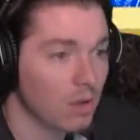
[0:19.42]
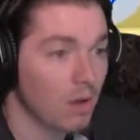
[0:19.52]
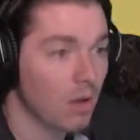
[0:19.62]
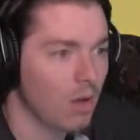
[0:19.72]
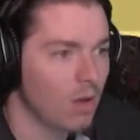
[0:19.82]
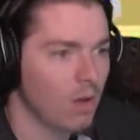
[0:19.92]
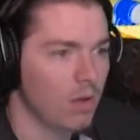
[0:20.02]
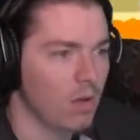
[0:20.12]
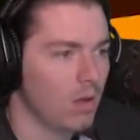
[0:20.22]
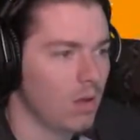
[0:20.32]

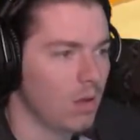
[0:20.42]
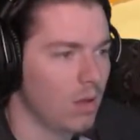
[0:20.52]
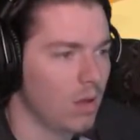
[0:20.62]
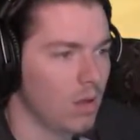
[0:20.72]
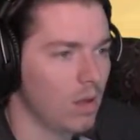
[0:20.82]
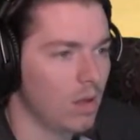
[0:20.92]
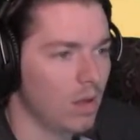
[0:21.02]
Nobody speaks.